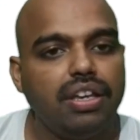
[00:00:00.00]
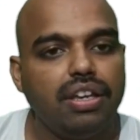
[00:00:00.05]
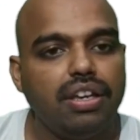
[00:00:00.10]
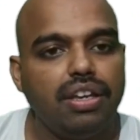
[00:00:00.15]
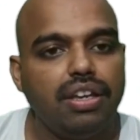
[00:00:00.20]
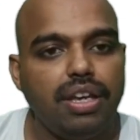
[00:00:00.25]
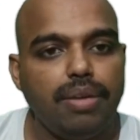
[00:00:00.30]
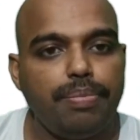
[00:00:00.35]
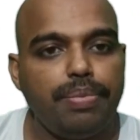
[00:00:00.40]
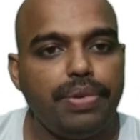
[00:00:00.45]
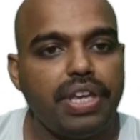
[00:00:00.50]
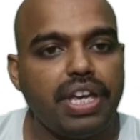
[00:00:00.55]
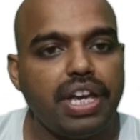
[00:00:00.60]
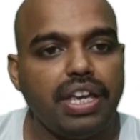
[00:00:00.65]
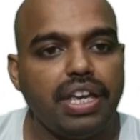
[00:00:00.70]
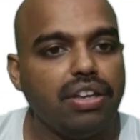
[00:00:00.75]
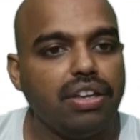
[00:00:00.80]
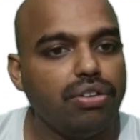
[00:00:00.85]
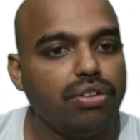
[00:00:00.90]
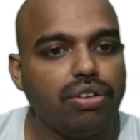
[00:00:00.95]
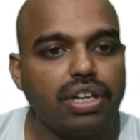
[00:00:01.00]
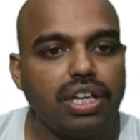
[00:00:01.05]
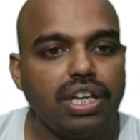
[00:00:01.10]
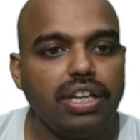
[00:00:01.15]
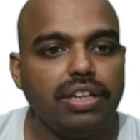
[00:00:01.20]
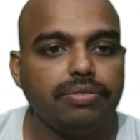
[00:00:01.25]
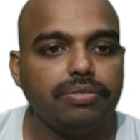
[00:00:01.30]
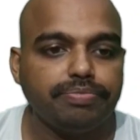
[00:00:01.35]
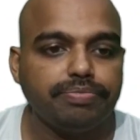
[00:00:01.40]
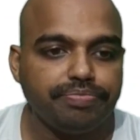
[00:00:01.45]
API. Okay,
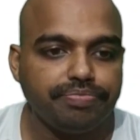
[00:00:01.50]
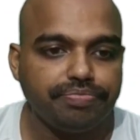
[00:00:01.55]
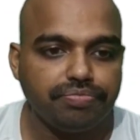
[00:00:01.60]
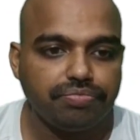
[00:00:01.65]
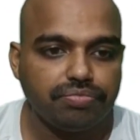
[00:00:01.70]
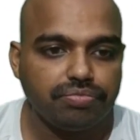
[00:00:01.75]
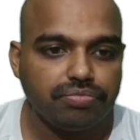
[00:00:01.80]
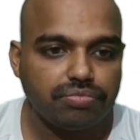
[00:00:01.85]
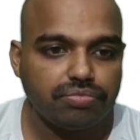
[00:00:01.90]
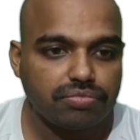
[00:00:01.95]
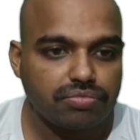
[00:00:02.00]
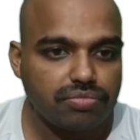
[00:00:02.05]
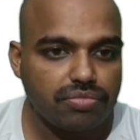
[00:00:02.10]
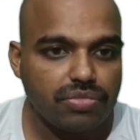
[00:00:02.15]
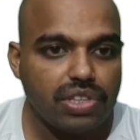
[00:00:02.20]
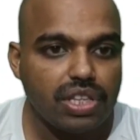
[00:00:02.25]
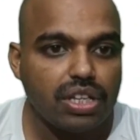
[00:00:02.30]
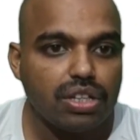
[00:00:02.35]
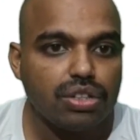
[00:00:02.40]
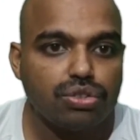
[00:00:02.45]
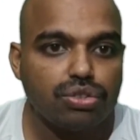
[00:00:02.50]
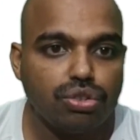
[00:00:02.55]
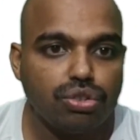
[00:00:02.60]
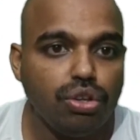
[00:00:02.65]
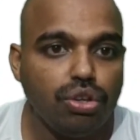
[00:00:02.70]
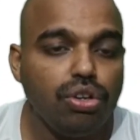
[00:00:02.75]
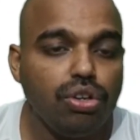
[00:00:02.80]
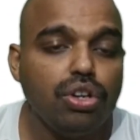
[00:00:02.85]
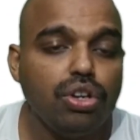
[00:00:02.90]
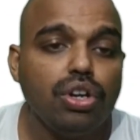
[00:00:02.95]
so
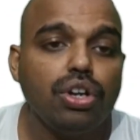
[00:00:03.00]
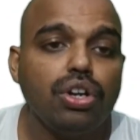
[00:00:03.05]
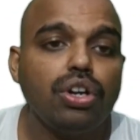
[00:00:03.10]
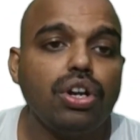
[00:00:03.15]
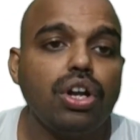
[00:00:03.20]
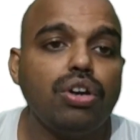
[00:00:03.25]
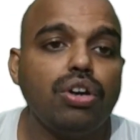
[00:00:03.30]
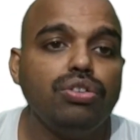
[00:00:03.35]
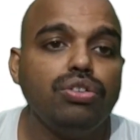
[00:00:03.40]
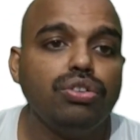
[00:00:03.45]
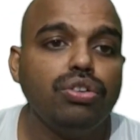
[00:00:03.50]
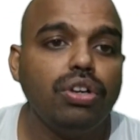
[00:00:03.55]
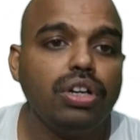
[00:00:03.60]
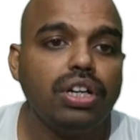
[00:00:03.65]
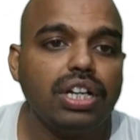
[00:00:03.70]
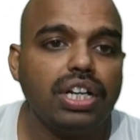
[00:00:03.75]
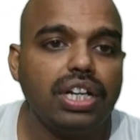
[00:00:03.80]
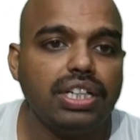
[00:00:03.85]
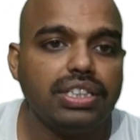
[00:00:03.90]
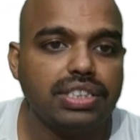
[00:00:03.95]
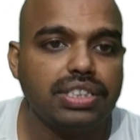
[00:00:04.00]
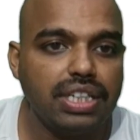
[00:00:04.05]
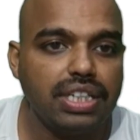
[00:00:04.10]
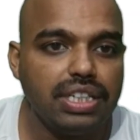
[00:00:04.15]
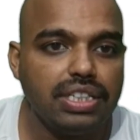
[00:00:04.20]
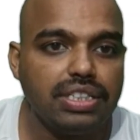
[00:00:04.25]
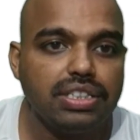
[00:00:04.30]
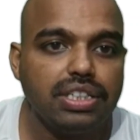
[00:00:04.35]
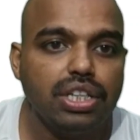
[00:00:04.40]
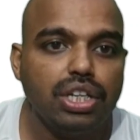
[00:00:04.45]
now your task is
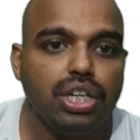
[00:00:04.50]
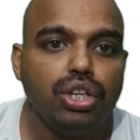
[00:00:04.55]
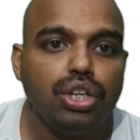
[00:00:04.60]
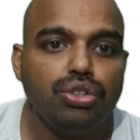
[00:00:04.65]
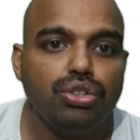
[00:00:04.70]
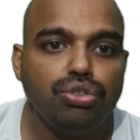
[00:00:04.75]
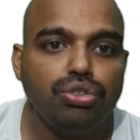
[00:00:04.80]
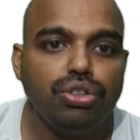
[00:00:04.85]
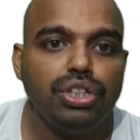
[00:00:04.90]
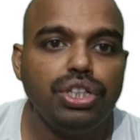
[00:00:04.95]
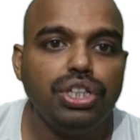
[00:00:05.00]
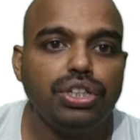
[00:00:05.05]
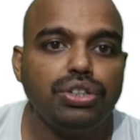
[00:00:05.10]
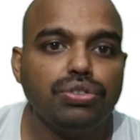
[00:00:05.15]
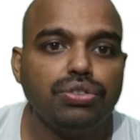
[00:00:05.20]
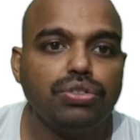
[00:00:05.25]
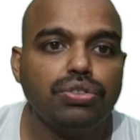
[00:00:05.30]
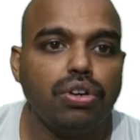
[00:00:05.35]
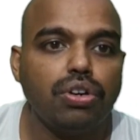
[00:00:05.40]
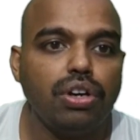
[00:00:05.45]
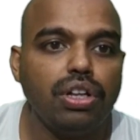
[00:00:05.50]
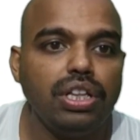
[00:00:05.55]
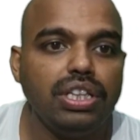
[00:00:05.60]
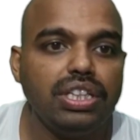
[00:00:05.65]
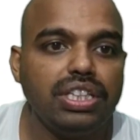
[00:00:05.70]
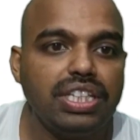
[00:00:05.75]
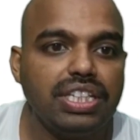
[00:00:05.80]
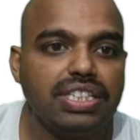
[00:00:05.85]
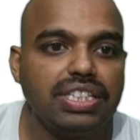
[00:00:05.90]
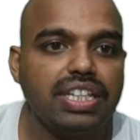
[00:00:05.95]
you need to call
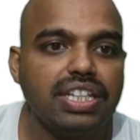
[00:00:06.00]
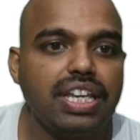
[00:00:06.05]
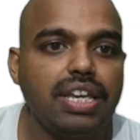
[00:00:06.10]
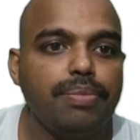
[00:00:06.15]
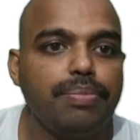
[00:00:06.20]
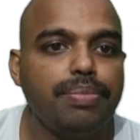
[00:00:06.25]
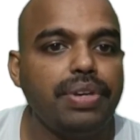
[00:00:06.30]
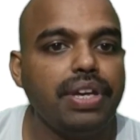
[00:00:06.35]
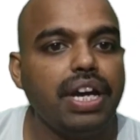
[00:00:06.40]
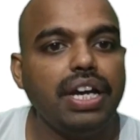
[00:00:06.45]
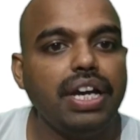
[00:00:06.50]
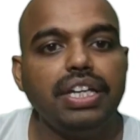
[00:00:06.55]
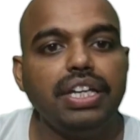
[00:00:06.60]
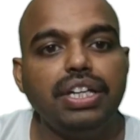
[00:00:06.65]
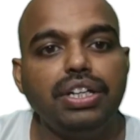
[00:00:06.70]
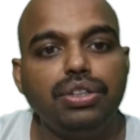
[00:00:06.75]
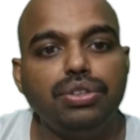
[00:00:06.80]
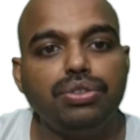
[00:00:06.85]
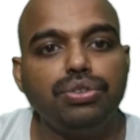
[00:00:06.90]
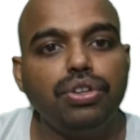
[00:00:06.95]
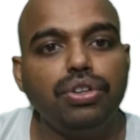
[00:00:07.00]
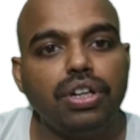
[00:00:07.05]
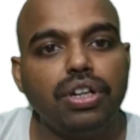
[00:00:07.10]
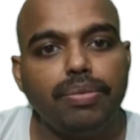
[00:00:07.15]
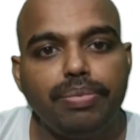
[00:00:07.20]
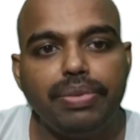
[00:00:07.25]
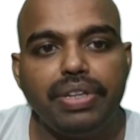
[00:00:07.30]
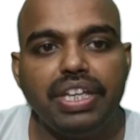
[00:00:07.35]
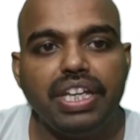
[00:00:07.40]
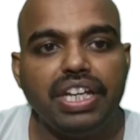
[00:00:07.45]
this API into your
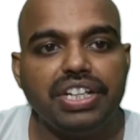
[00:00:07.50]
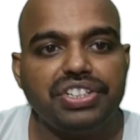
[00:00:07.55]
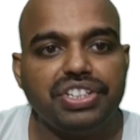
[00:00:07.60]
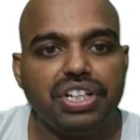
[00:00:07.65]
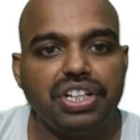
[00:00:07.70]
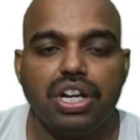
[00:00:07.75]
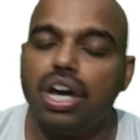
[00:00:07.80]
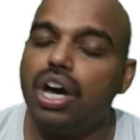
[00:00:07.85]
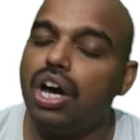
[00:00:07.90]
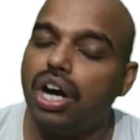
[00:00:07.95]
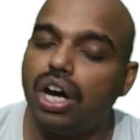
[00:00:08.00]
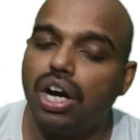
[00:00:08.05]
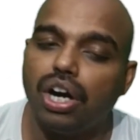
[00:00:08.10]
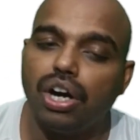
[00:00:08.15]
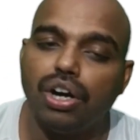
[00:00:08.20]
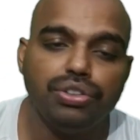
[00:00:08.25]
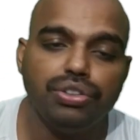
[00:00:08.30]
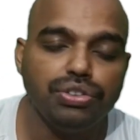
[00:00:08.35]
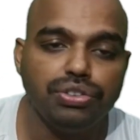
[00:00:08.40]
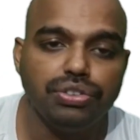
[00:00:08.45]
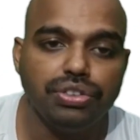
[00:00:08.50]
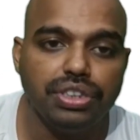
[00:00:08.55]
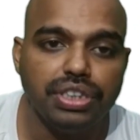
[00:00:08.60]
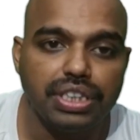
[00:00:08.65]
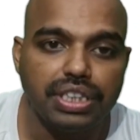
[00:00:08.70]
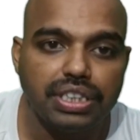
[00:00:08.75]
application. How you do it?